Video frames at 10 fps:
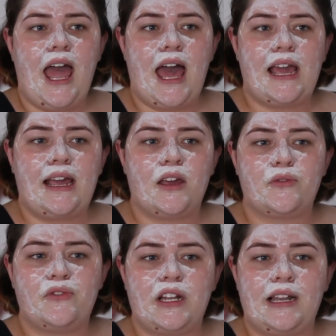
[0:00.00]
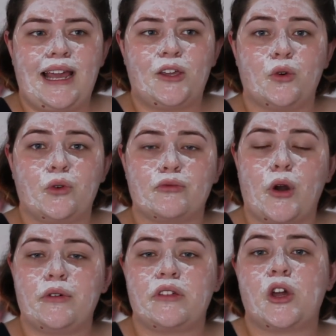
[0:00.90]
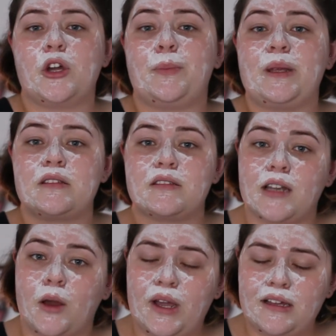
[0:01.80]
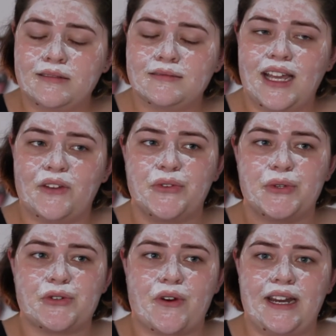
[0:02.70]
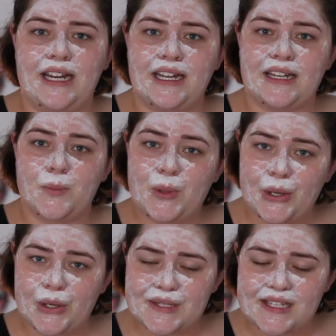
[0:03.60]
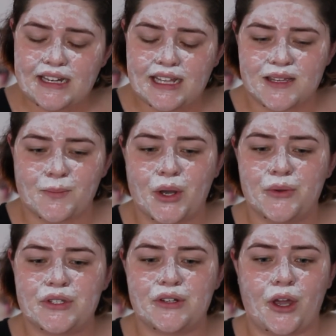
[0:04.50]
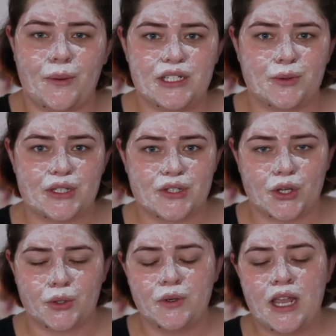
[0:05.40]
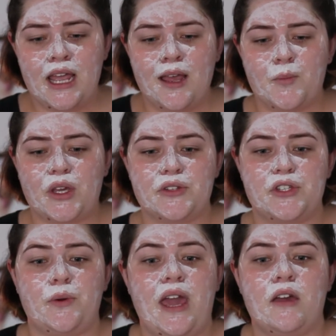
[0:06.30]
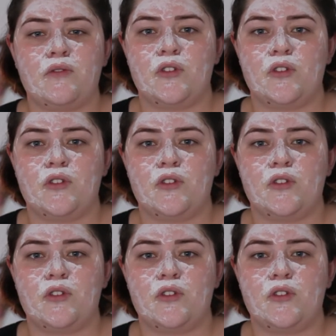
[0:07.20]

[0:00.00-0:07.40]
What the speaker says: I feel like your growth could be slower if you're training in person as opposed to going to a school, because you have